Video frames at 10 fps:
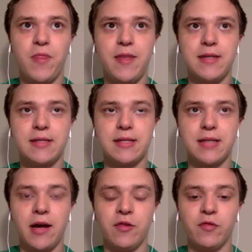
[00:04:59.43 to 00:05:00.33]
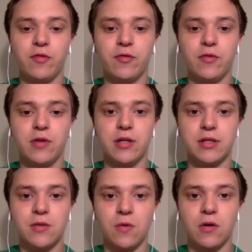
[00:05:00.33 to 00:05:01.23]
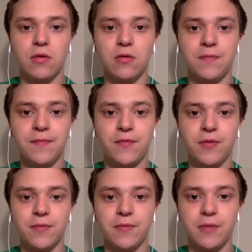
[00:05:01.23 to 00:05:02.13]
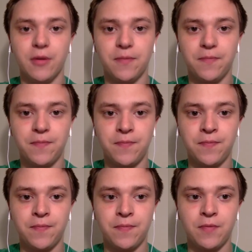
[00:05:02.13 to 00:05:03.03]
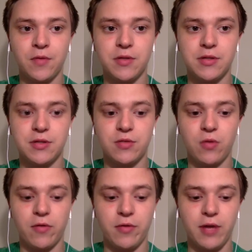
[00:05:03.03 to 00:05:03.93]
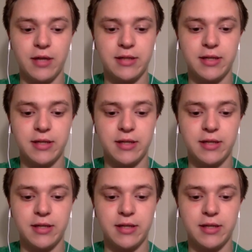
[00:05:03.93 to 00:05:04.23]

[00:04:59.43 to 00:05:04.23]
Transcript: this is kind of historical for, you know, or this is historic for the United